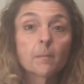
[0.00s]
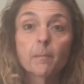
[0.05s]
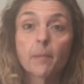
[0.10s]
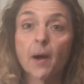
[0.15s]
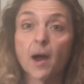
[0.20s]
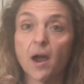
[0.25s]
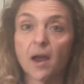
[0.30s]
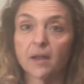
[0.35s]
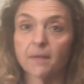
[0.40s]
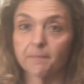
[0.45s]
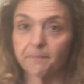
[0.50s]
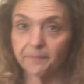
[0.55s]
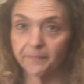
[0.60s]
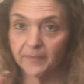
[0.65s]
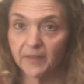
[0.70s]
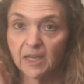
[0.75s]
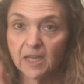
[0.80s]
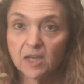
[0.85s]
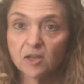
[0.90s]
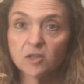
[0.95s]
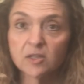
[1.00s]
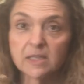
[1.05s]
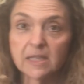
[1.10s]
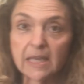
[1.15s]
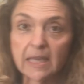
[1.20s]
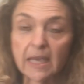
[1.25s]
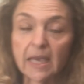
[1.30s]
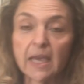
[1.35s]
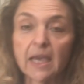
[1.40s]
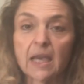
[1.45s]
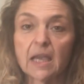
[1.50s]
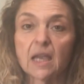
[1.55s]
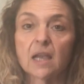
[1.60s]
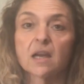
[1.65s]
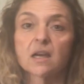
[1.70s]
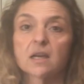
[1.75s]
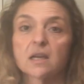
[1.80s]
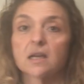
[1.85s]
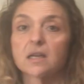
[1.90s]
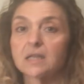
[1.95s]
But here's the key,
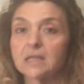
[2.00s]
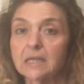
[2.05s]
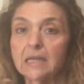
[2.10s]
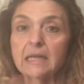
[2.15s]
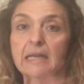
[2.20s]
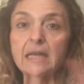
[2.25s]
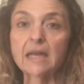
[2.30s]
to